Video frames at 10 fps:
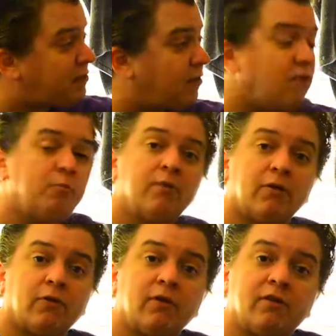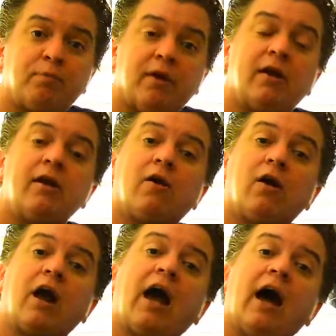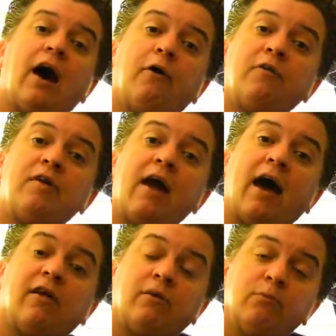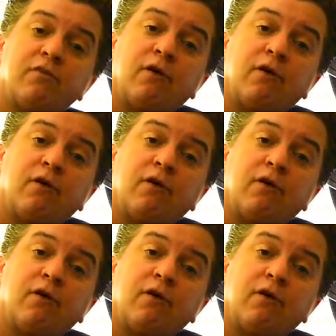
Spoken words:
to the mineral depending on how the atoms